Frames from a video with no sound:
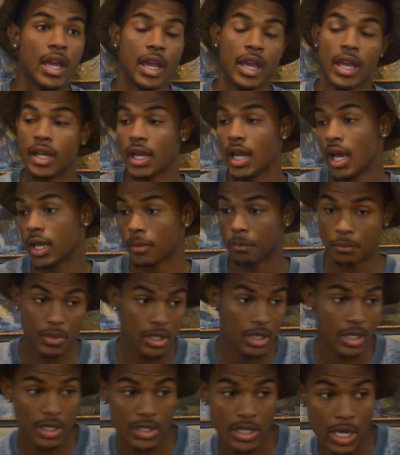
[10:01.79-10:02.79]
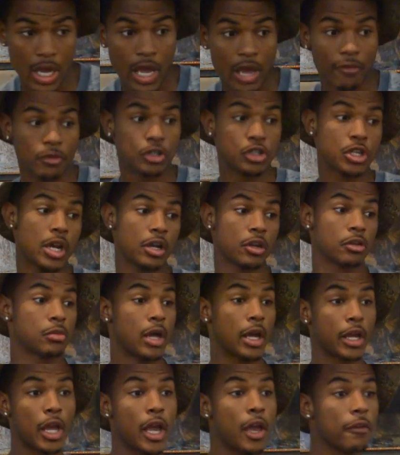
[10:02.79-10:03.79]
and not me because I have a channel
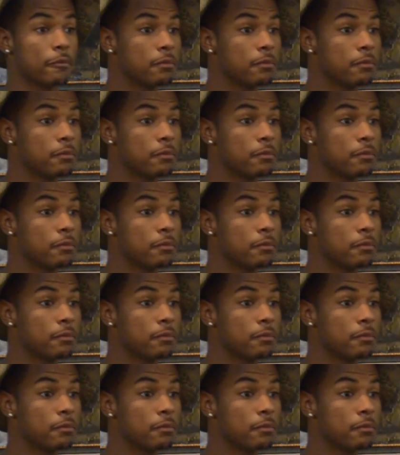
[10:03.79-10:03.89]
like F,